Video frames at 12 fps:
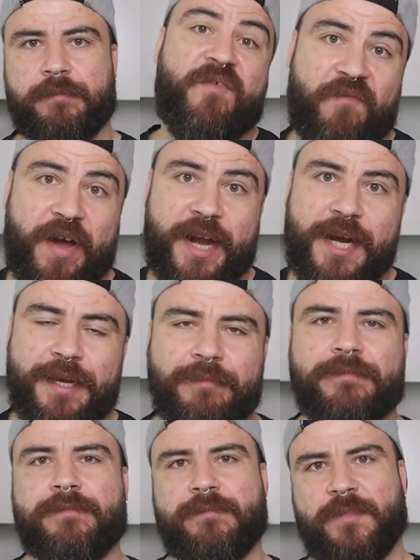And finally,
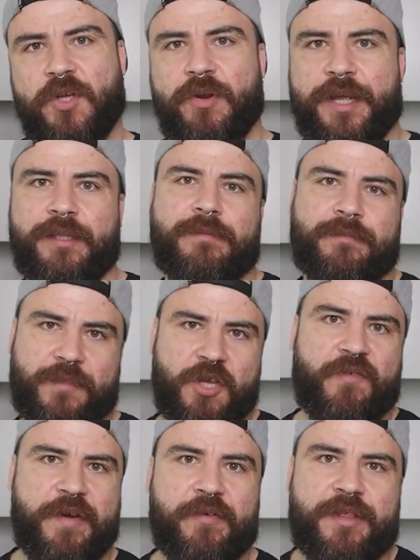you need
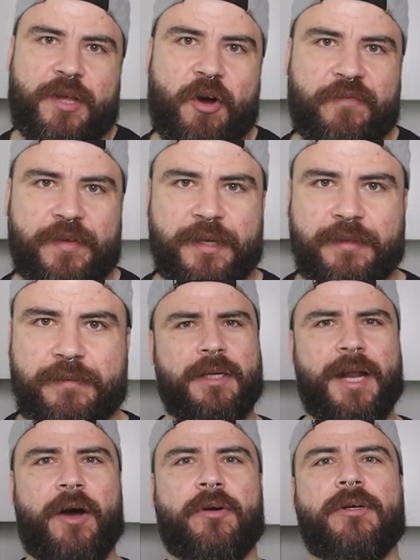your favorite coffee.
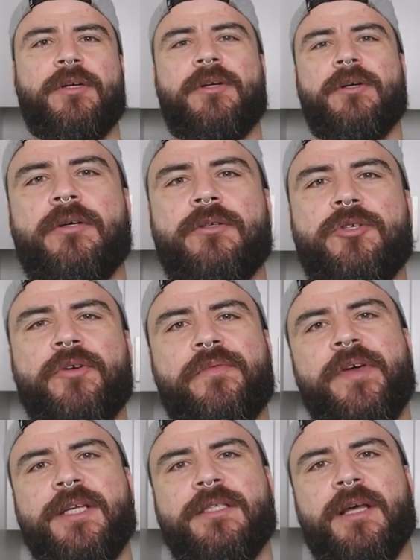Now, Two
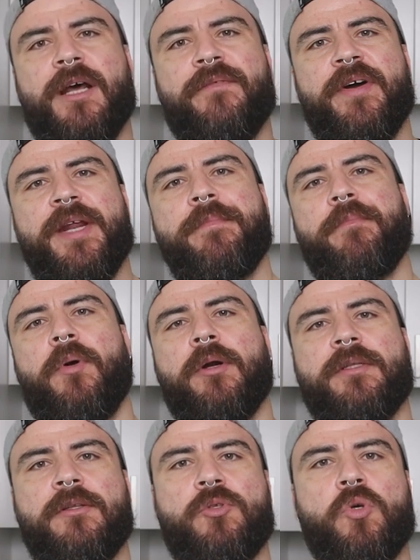things are very
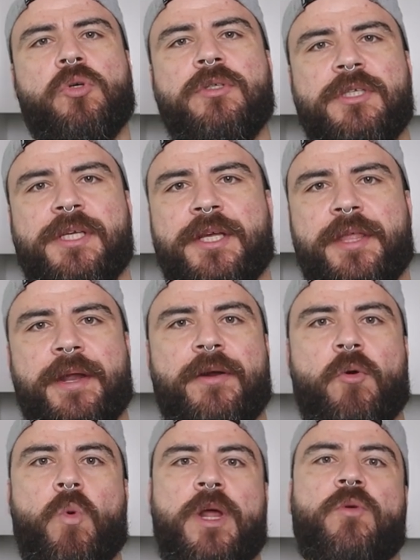important to consider
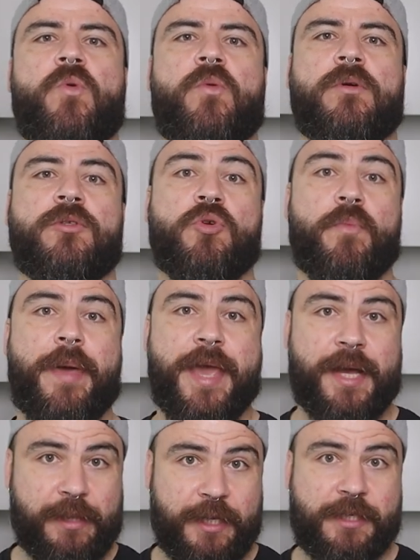when we want to
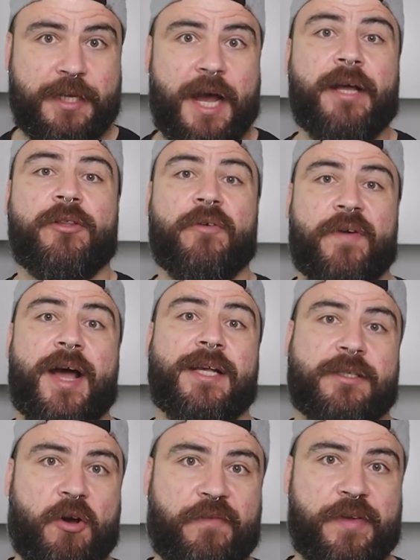make this kind of
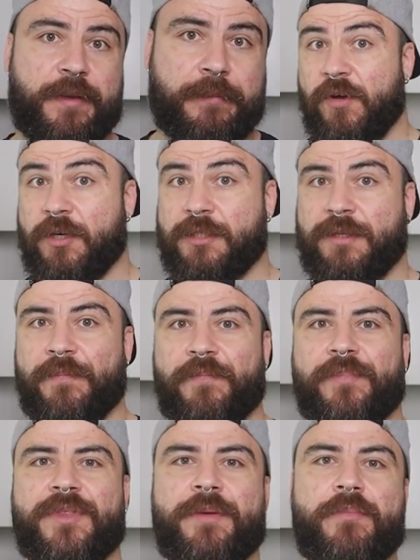iced coffee. First,
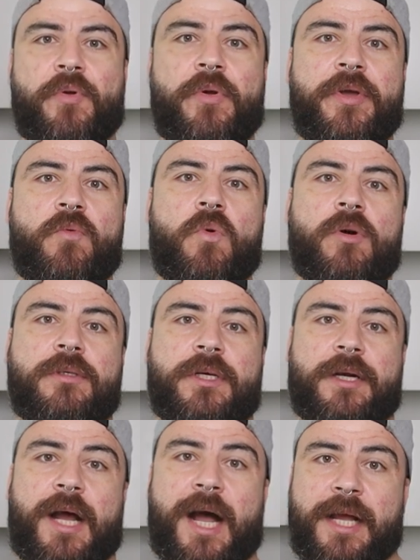the brewing
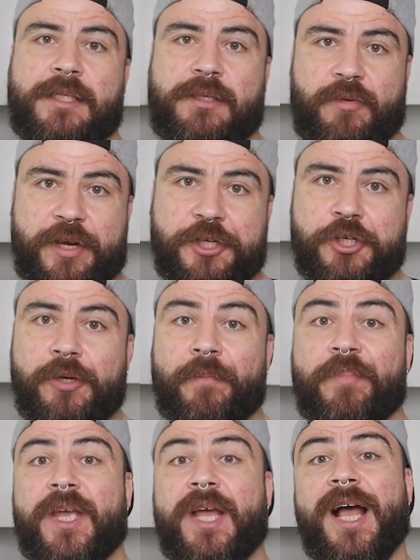water ice ratio
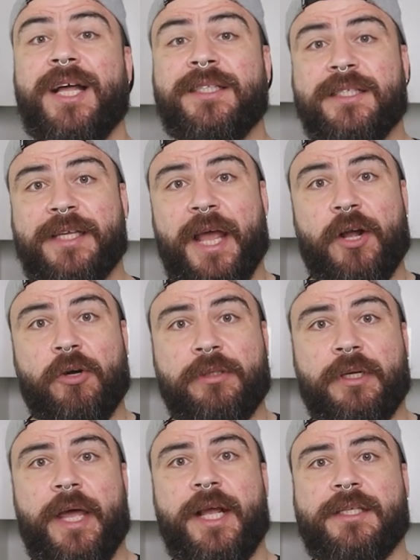and
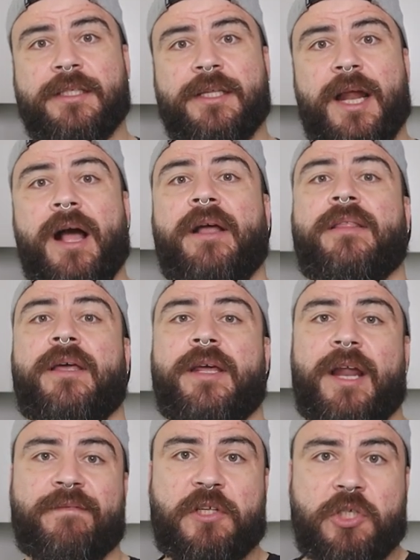second, extract
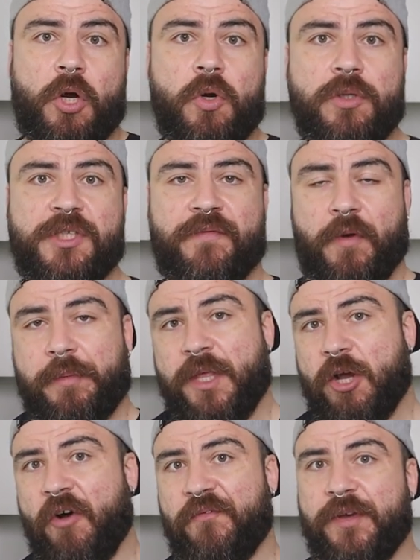enough solutes from
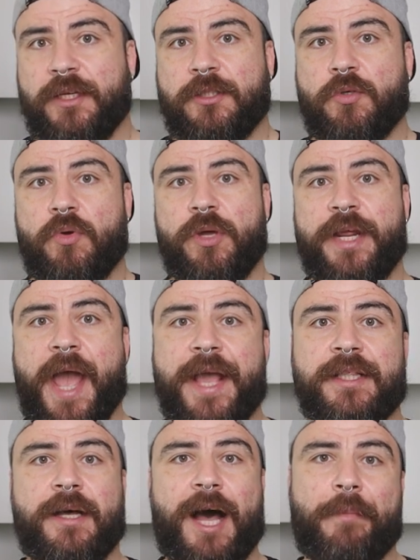the coffee to
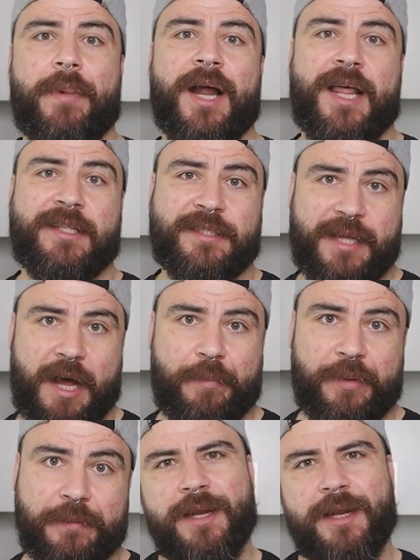create a balanced cup.